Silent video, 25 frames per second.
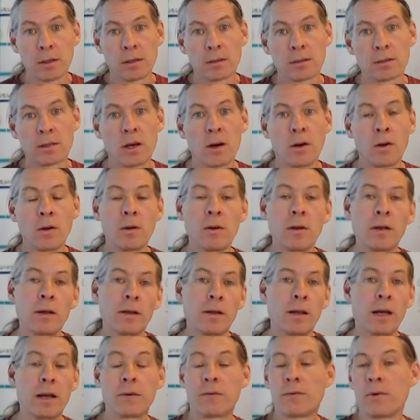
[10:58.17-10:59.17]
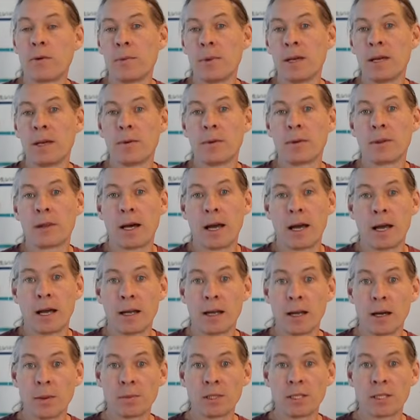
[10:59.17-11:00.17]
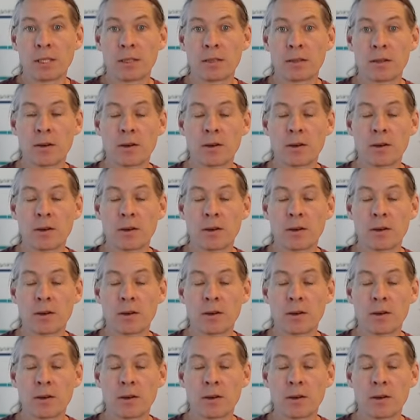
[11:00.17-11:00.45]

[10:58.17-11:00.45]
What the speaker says: So, like for me with the ayanamshas,